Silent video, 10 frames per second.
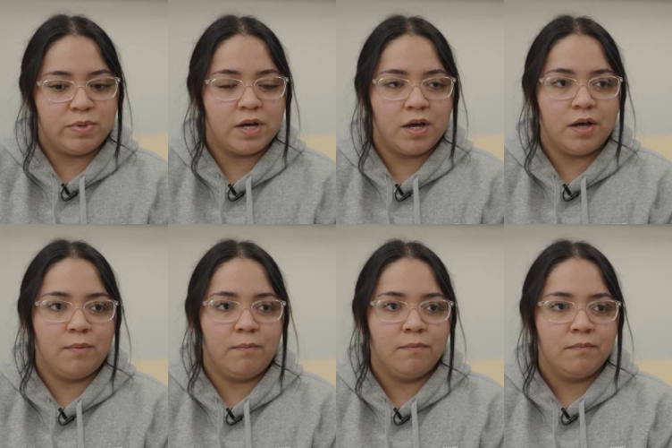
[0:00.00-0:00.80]

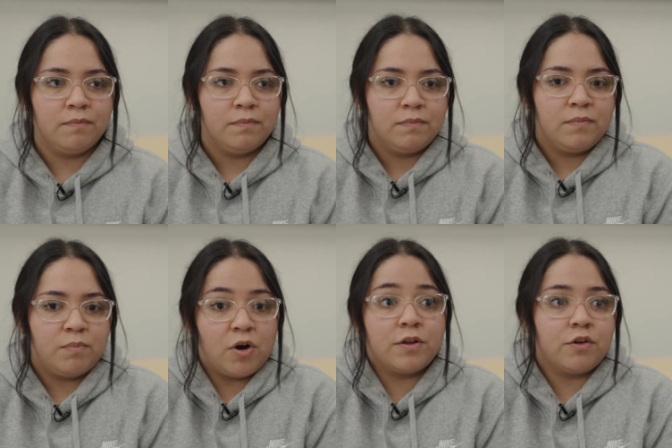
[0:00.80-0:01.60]
become
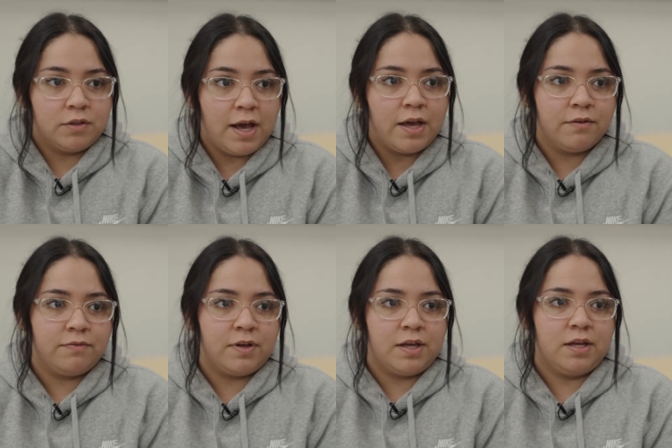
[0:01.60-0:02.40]
part of their
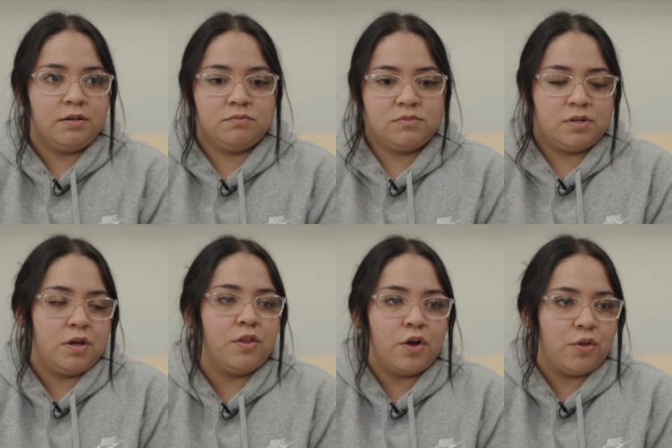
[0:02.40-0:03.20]
life and
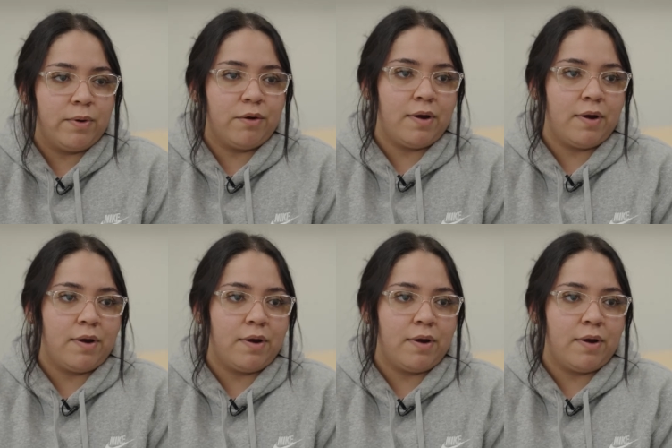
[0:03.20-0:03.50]
all the way